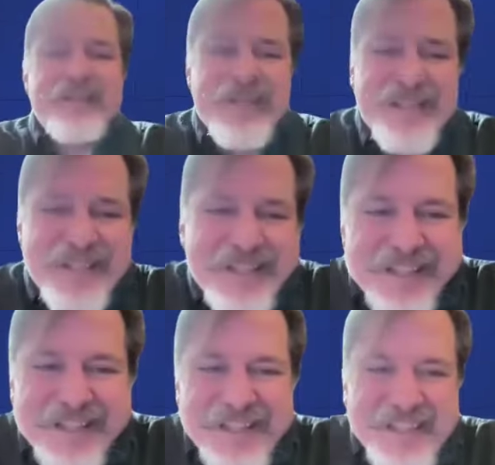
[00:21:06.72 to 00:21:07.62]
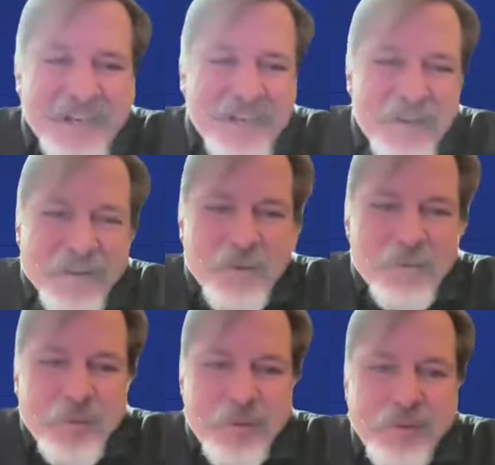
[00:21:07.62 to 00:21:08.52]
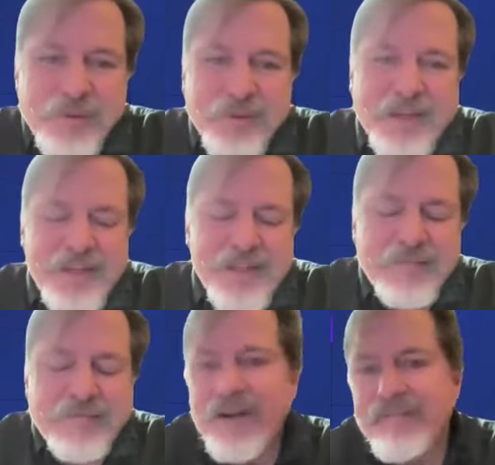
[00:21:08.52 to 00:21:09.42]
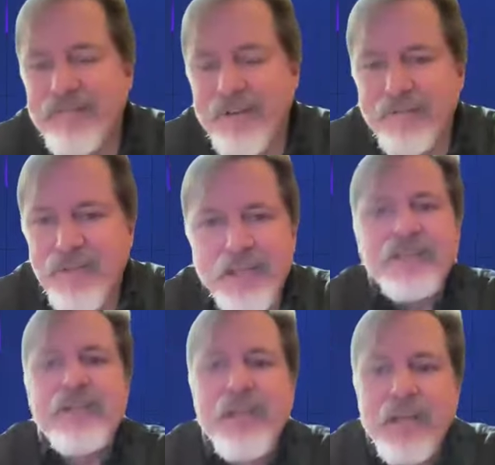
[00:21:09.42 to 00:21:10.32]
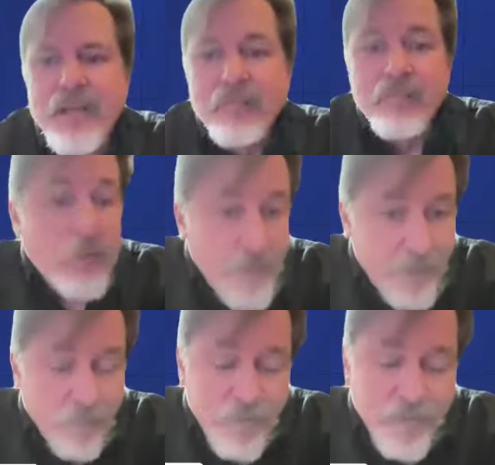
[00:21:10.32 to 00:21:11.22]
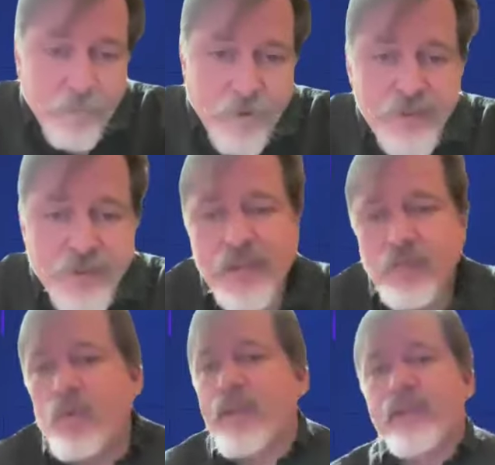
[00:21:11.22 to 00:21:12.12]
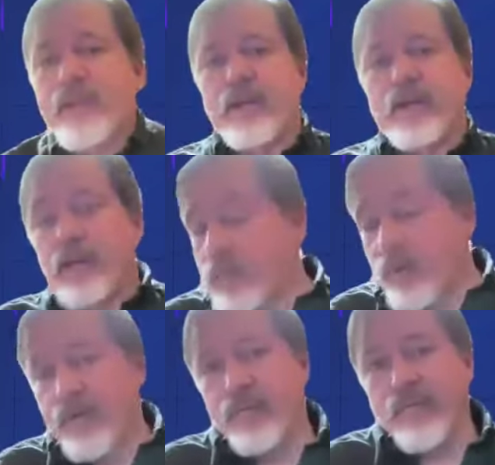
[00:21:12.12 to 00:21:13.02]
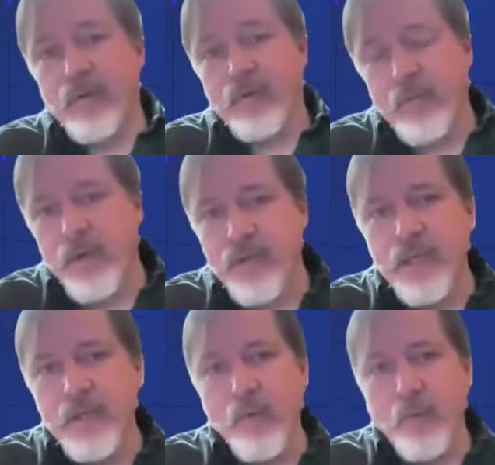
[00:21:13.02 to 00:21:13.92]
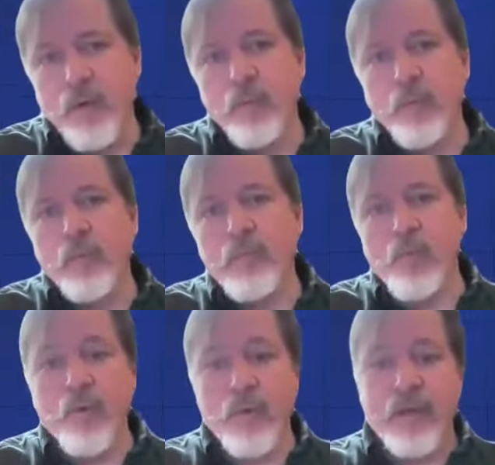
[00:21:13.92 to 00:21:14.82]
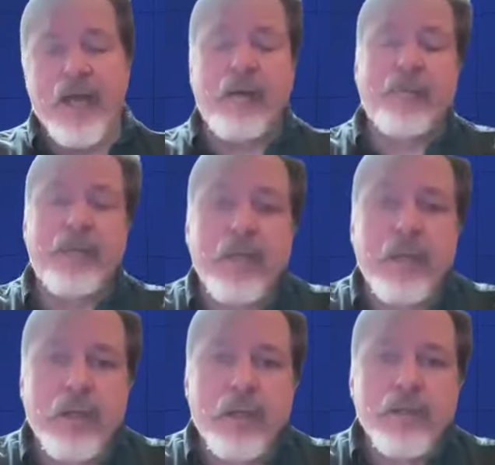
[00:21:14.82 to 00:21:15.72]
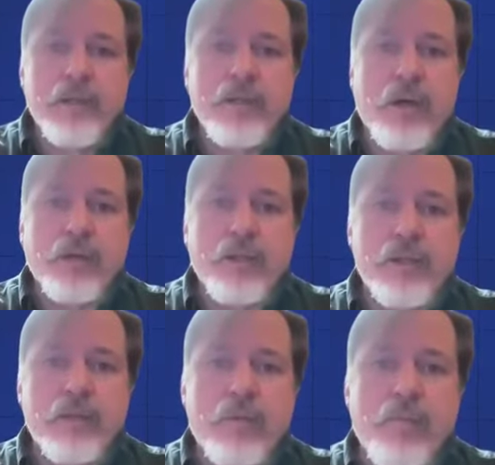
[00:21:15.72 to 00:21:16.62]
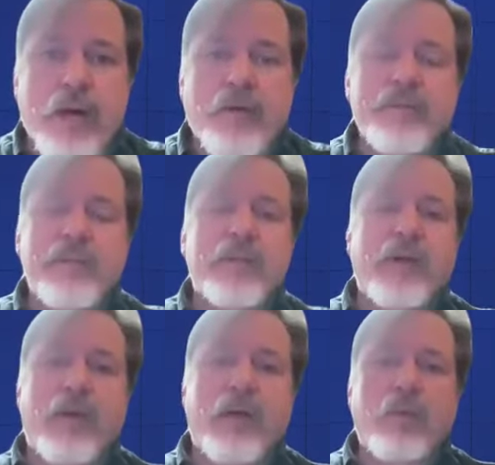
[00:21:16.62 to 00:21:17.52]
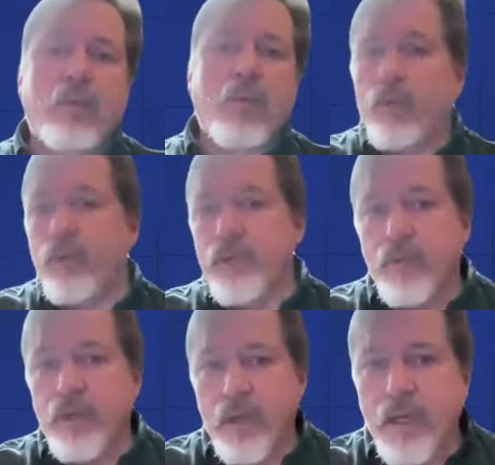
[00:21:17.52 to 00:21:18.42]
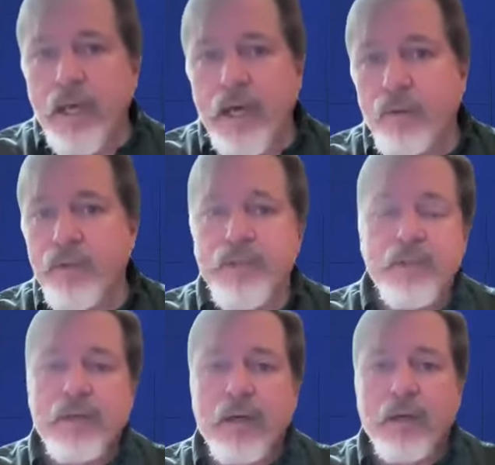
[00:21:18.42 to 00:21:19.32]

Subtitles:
GDC, like I said, booth S556. Beau and I will be there personally, as well as a number of other folks from our team. We will be more than happy to talk to you about what we're doing and how it's